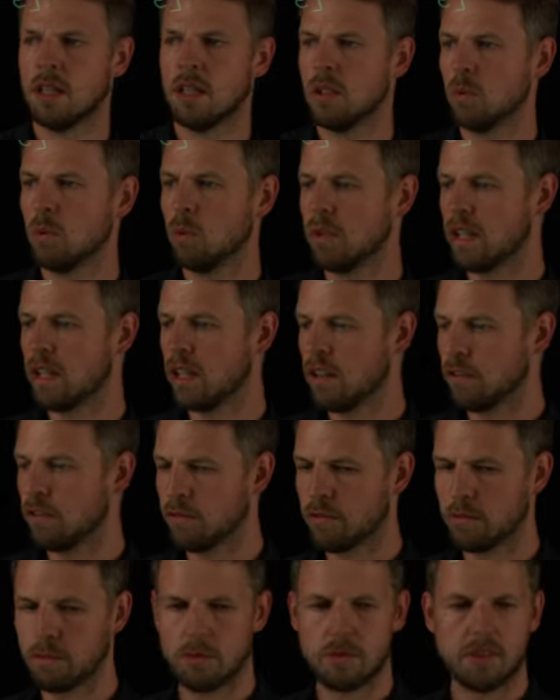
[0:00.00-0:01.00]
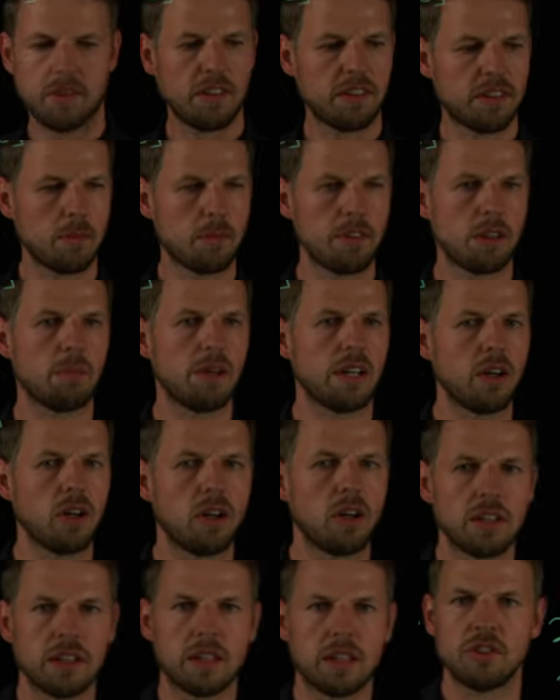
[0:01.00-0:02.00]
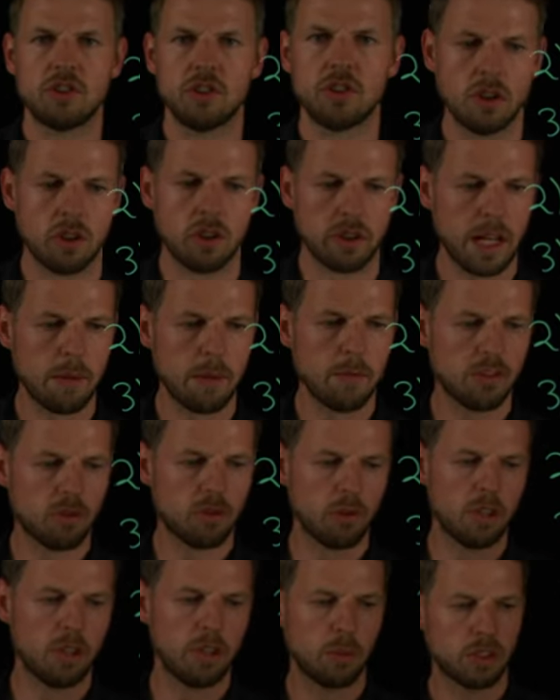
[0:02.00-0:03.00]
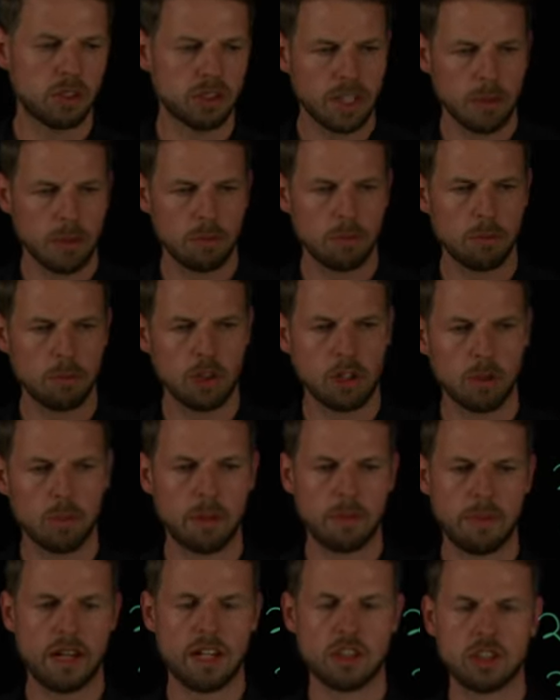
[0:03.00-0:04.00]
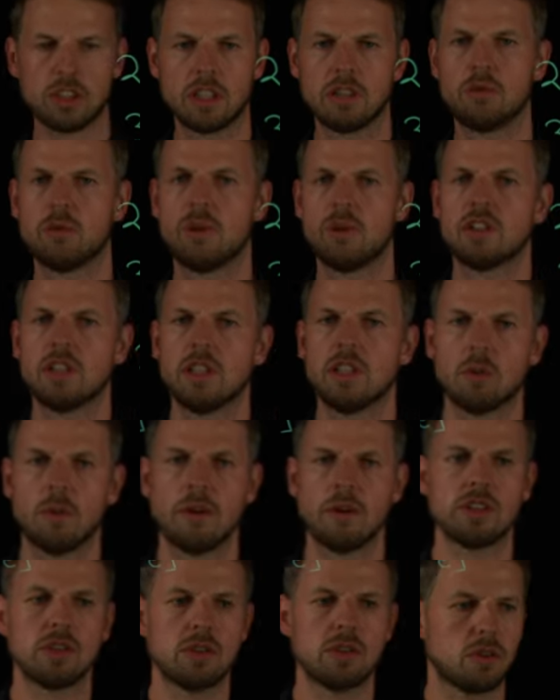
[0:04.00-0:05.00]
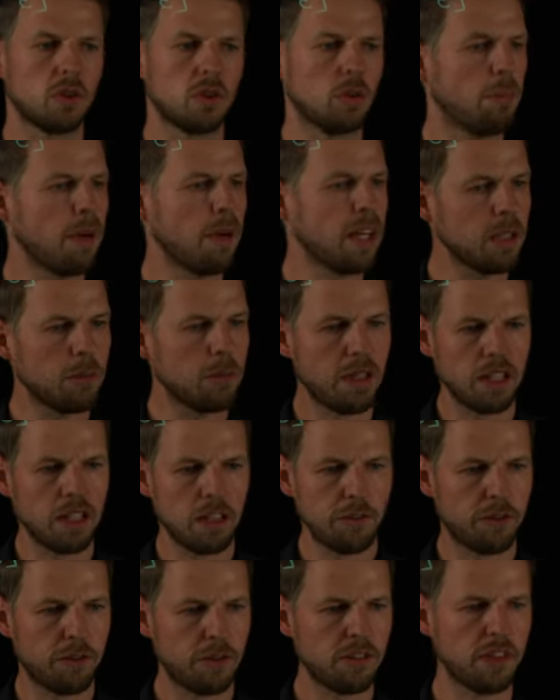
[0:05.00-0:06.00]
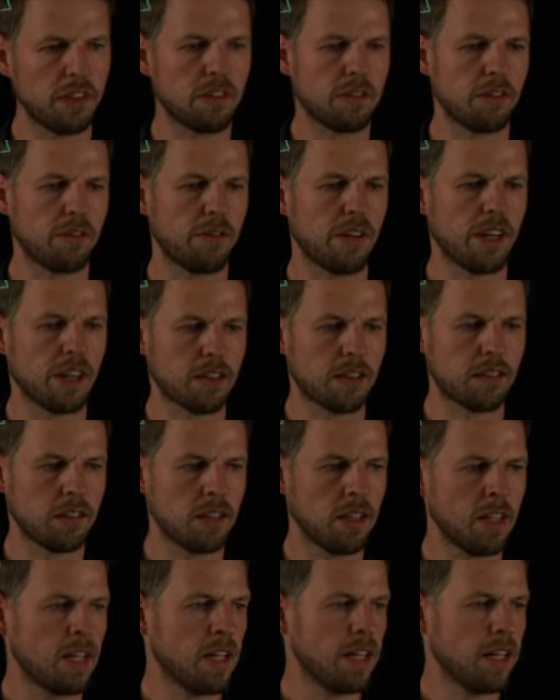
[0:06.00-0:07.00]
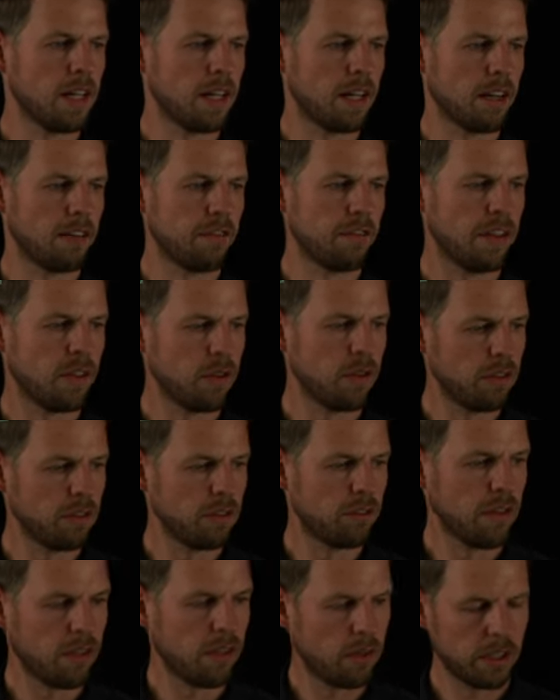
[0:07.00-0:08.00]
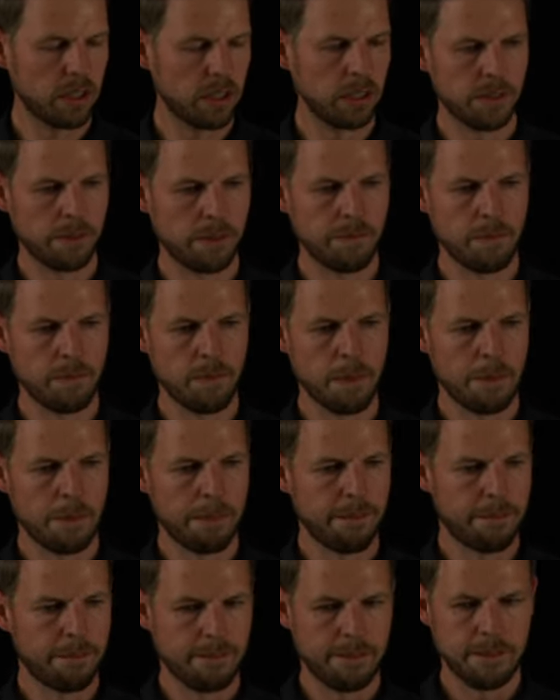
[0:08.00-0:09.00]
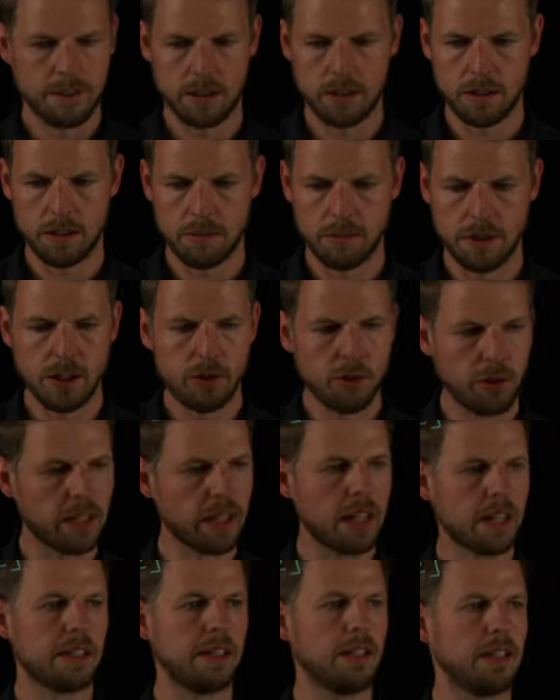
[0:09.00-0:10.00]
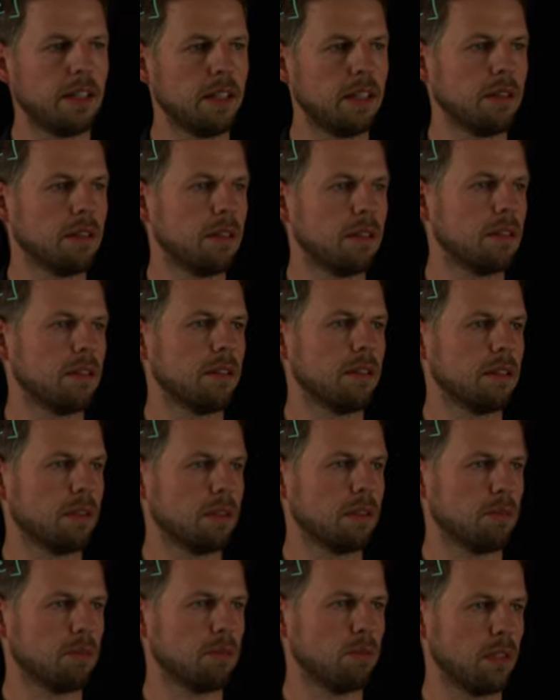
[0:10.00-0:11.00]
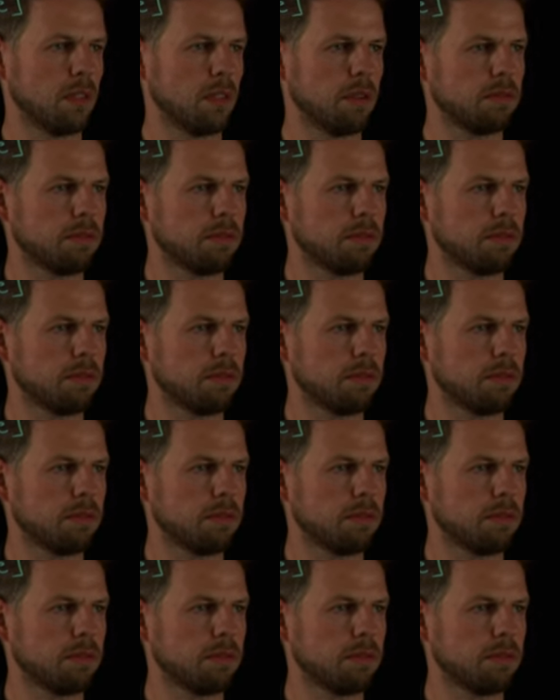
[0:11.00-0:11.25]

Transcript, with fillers: We have systems in biology or chemistry which can be modeled by partial differential equations. So many, many physics effects are very, very um, intricately uh, well,